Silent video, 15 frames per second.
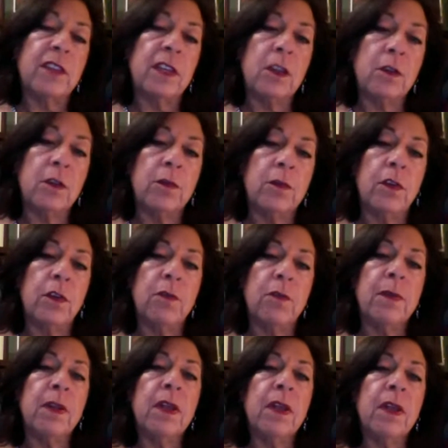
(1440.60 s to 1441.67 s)
that you've
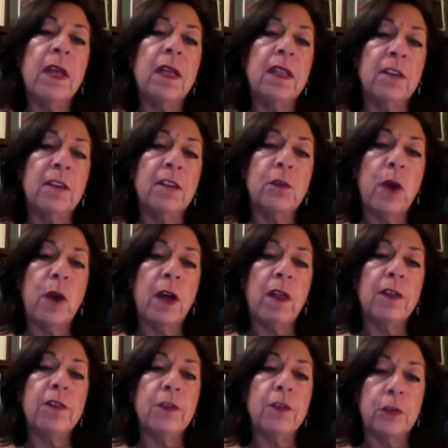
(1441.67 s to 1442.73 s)
lived well
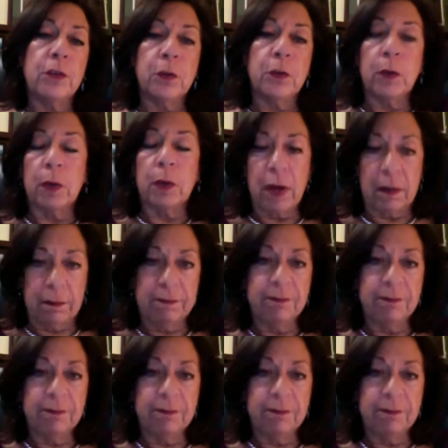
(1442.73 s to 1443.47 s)
and you're doing well.